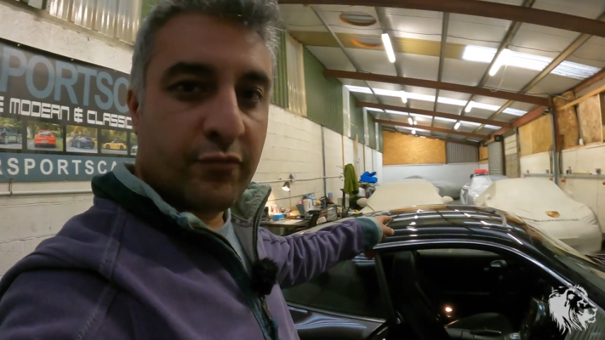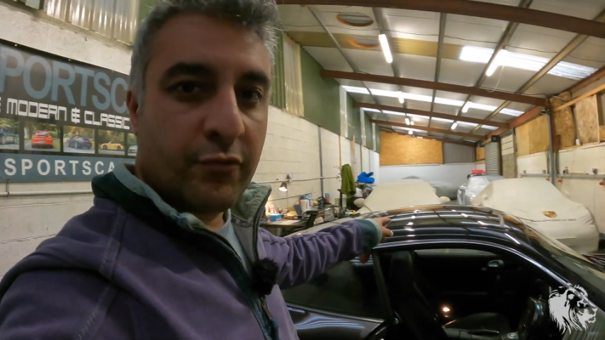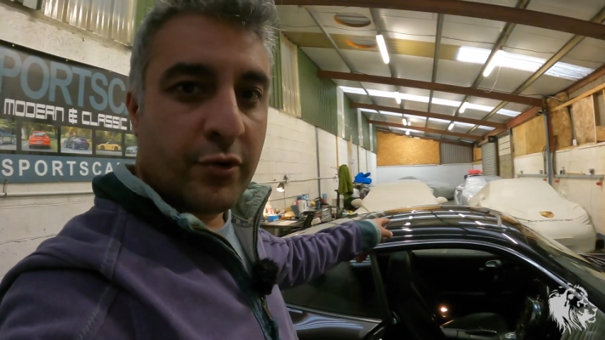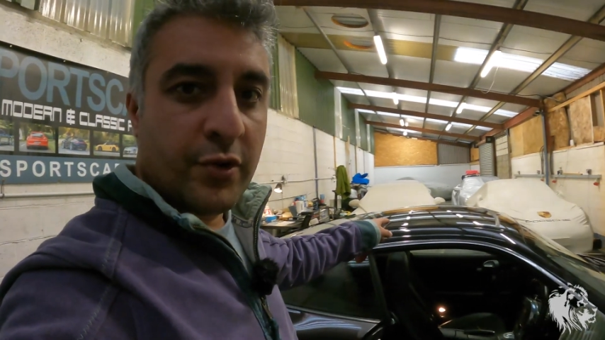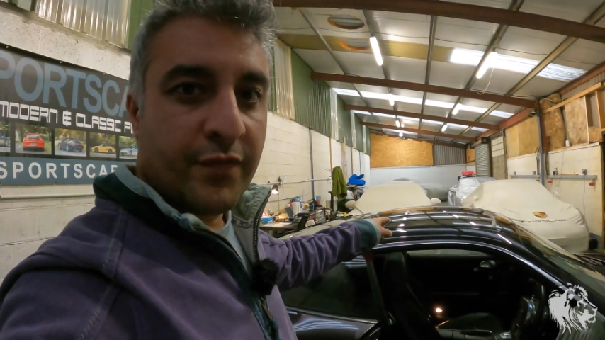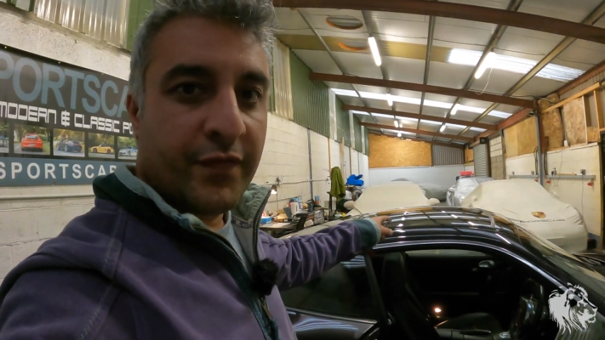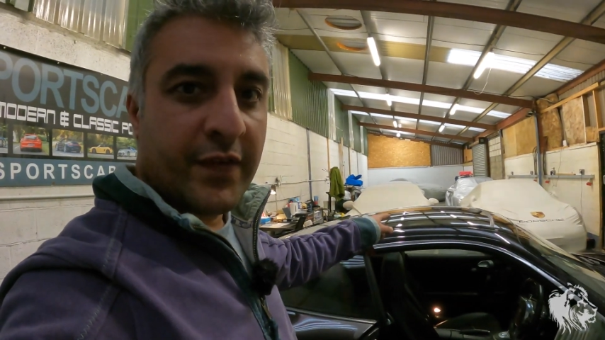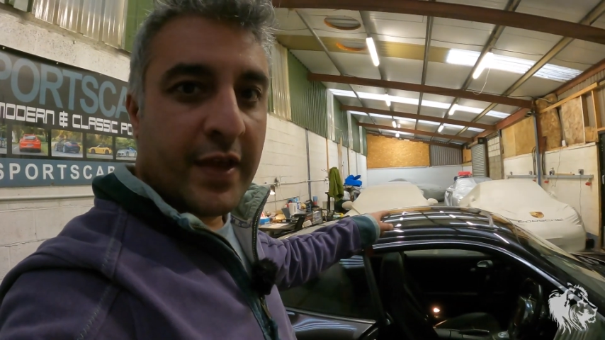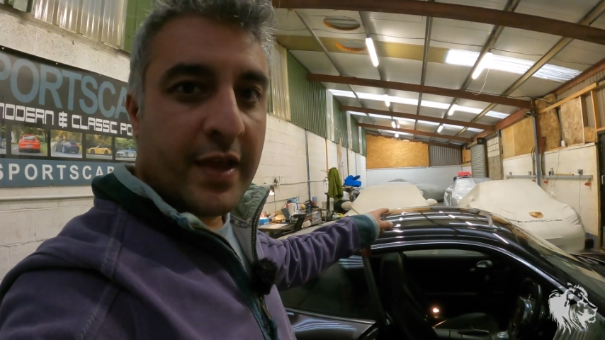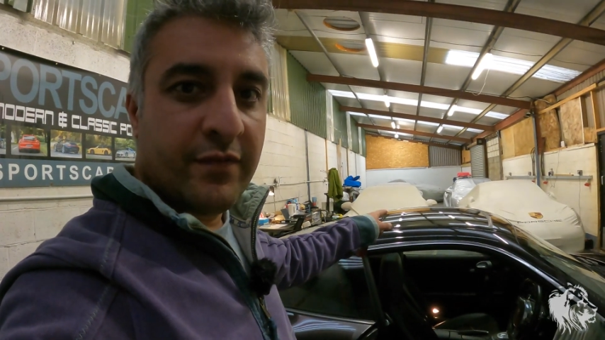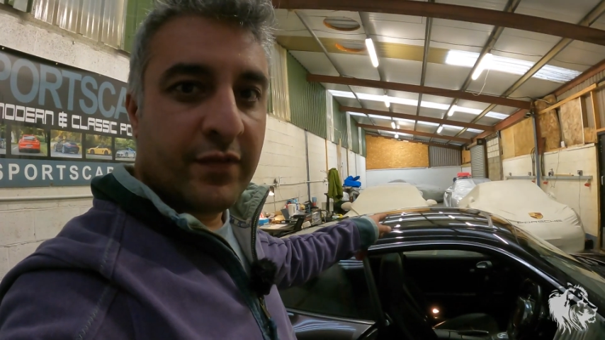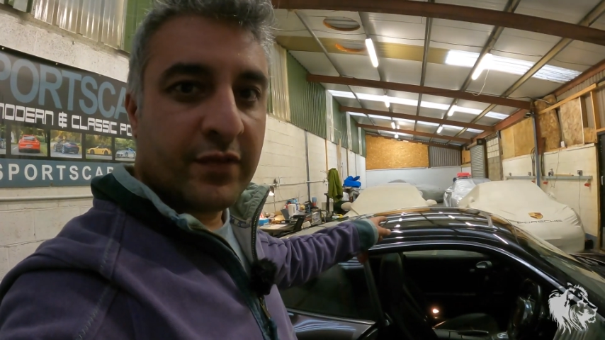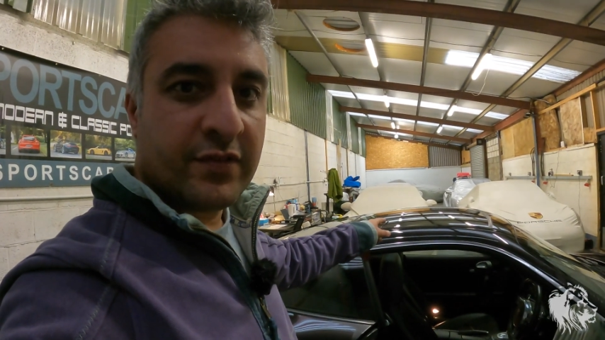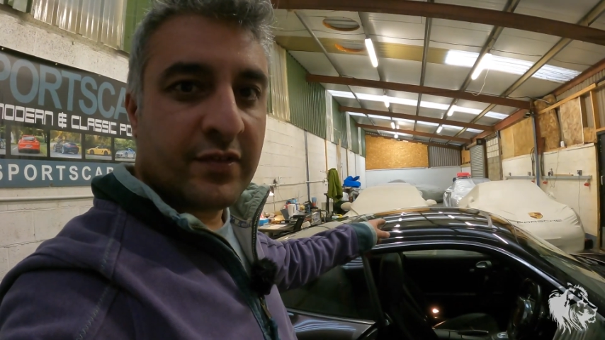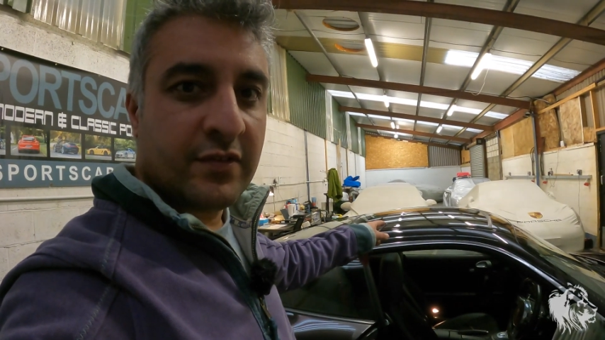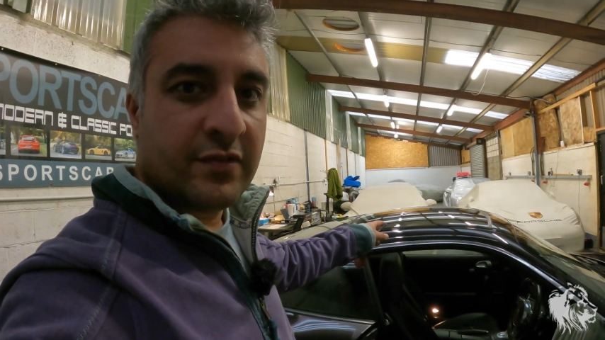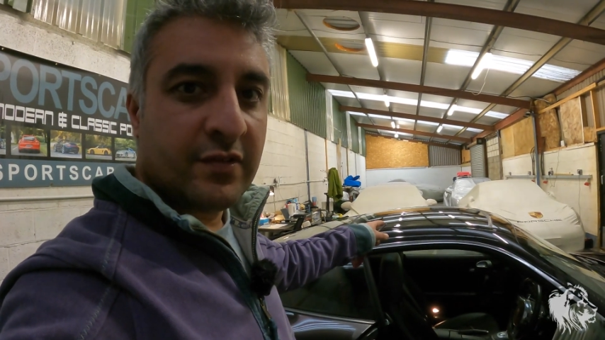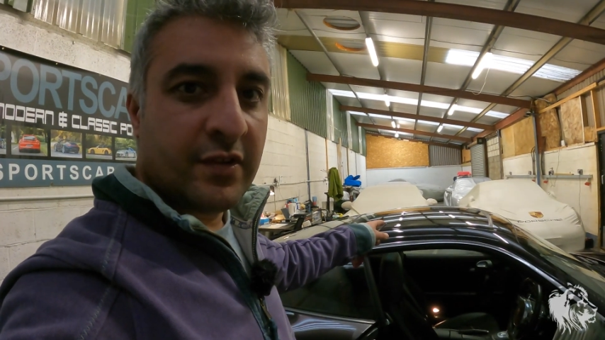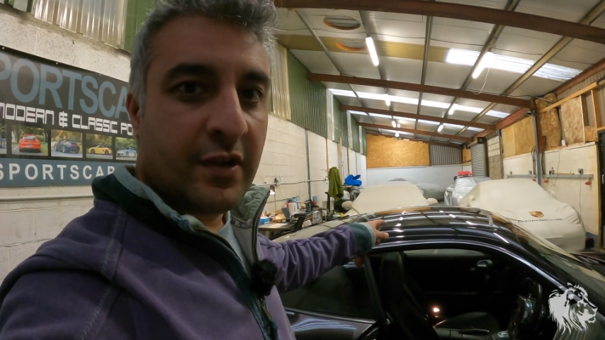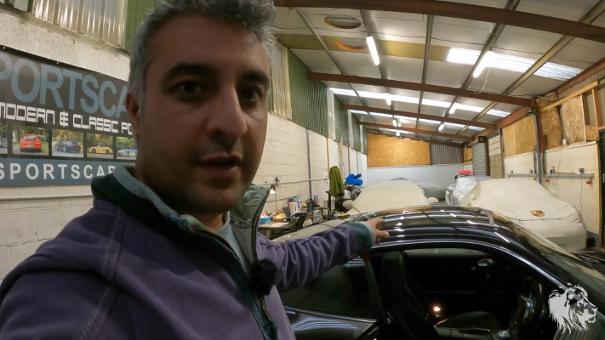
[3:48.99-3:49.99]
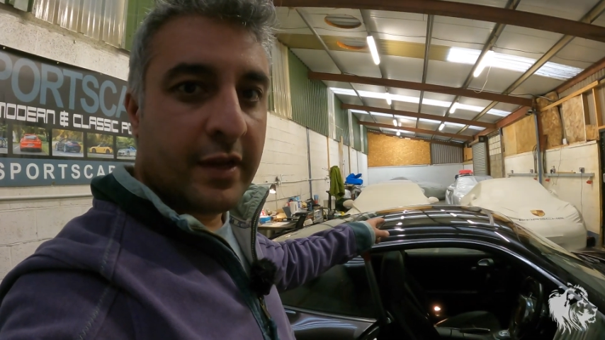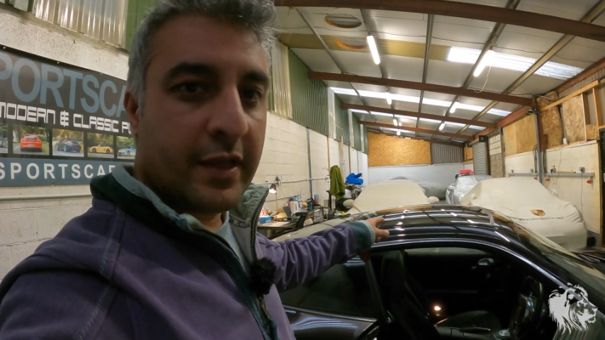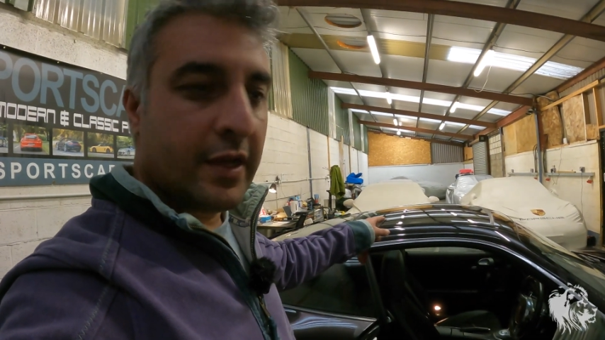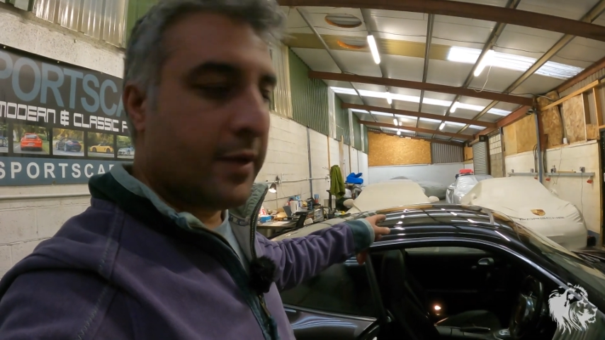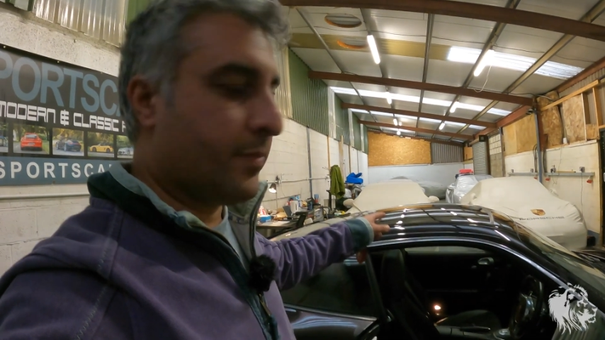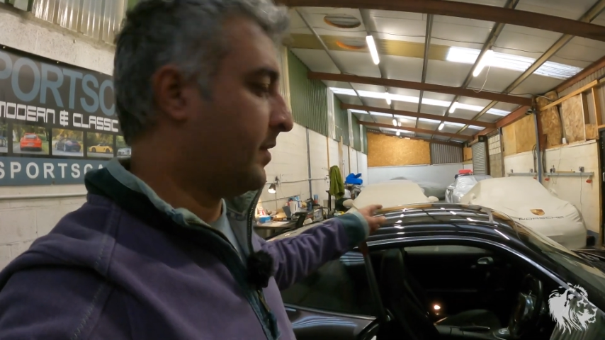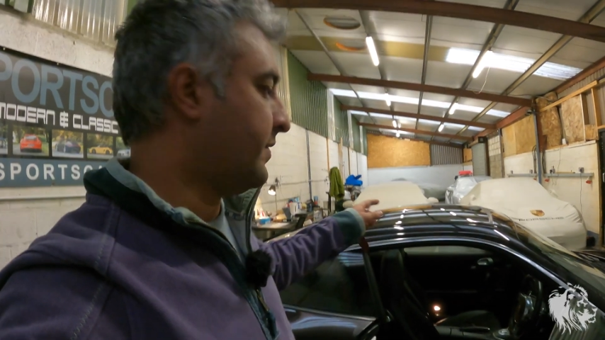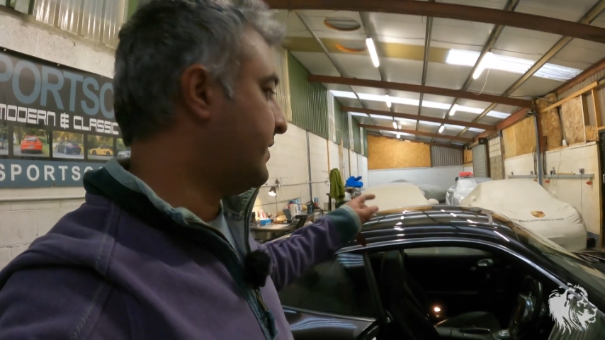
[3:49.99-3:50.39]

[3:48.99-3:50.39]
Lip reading: roof ever so slightly open,